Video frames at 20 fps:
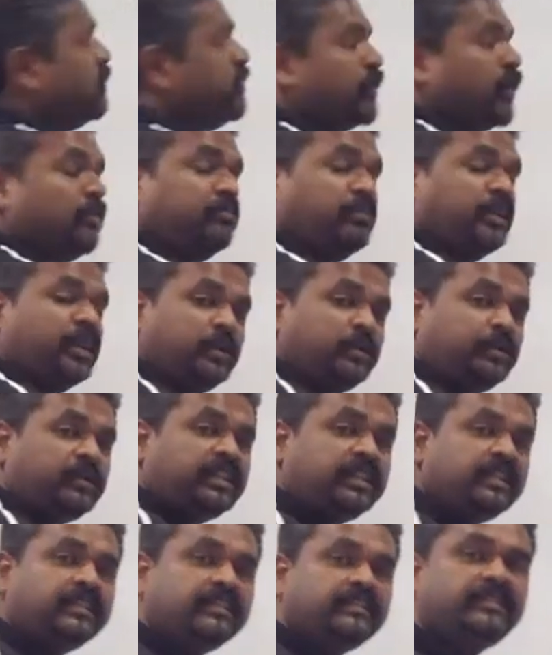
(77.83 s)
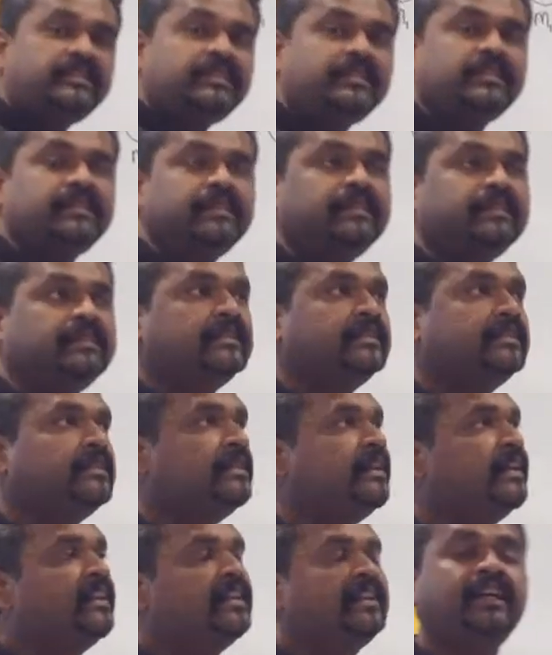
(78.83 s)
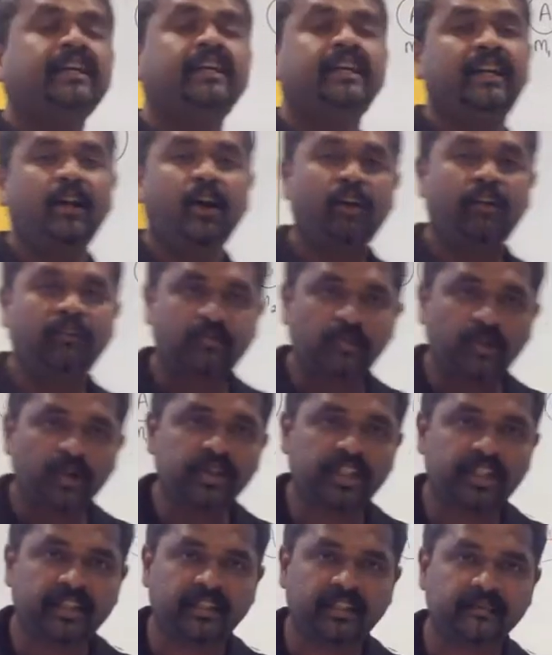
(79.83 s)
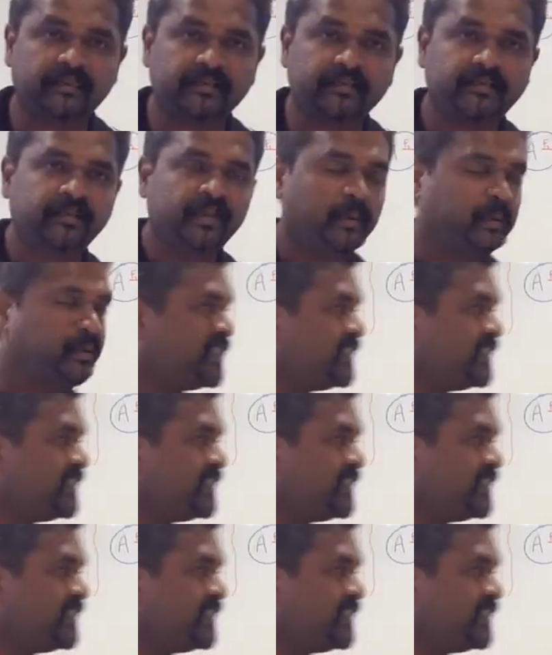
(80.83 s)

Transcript: from Newton's third law of motion, which